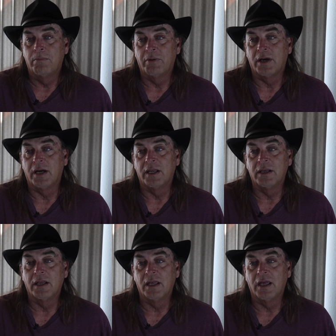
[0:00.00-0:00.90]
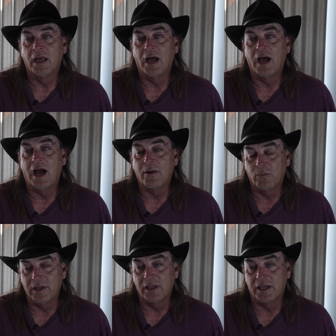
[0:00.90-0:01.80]
but I
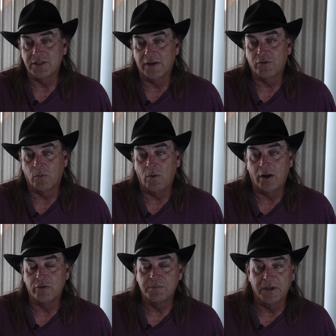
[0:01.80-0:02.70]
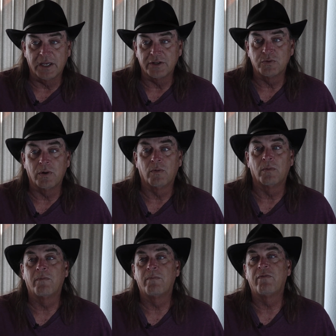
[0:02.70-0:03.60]
realized after a while it was because we
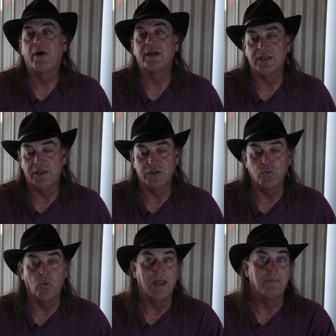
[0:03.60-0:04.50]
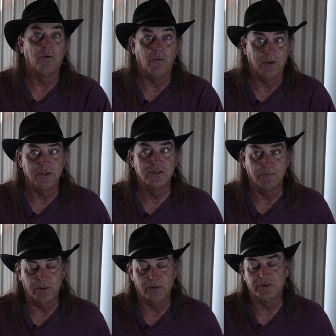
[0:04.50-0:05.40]
were finding these waypoints,
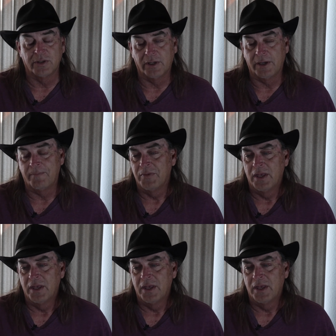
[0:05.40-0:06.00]
supposedly.